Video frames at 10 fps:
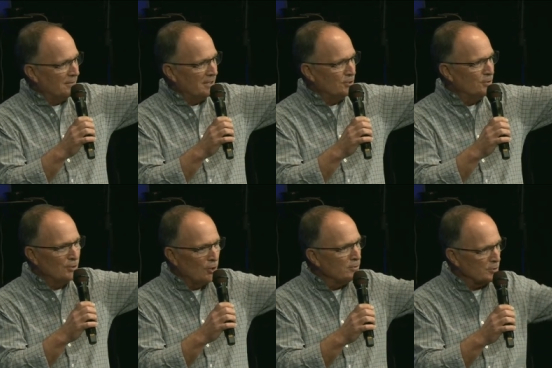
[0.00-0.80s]
and then who
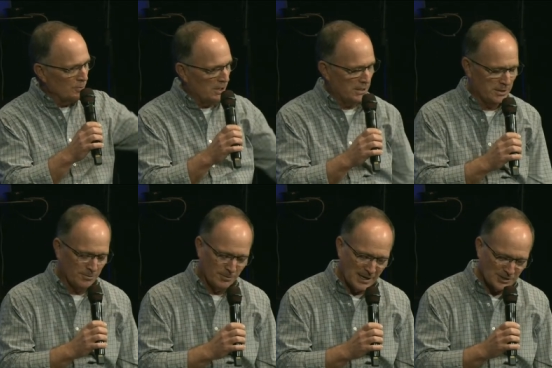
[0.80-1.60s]
knows what,
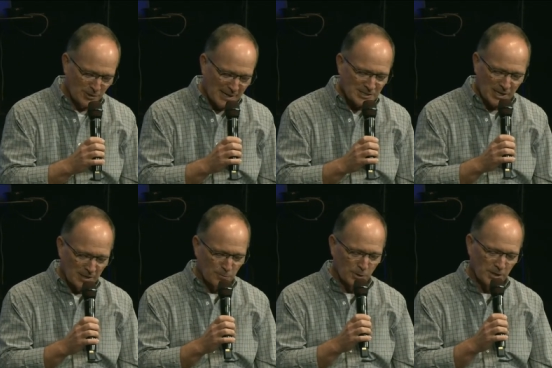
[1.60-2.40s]
right? So that's kind
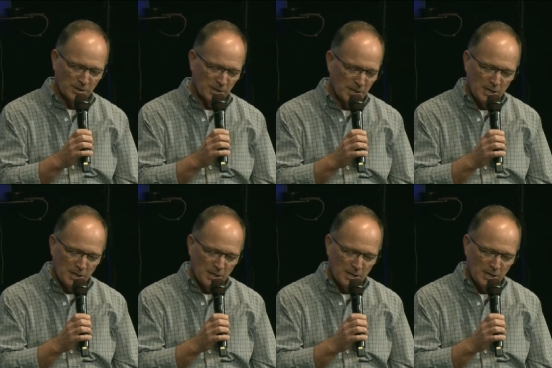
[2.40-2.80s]
of weird.